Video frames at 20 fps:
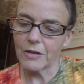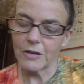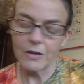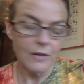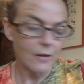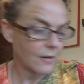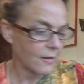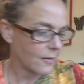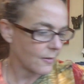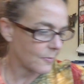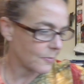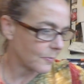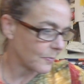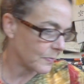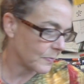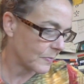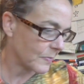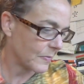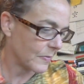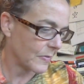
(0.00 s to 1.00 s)

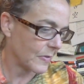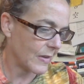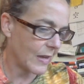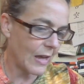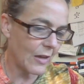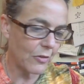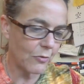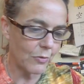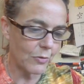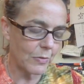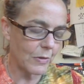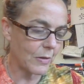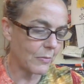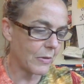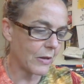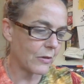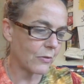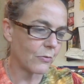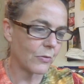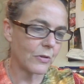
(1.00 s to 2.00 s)
Death would be a
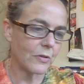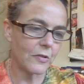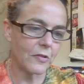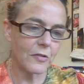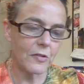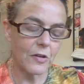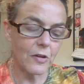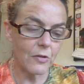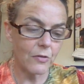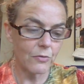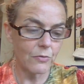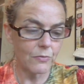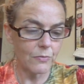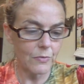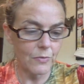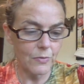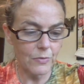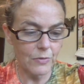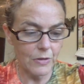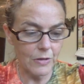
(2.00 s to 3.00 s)
better one to show.
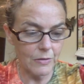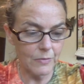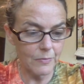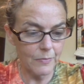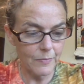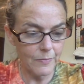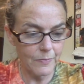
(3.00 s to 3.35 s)
Hold on.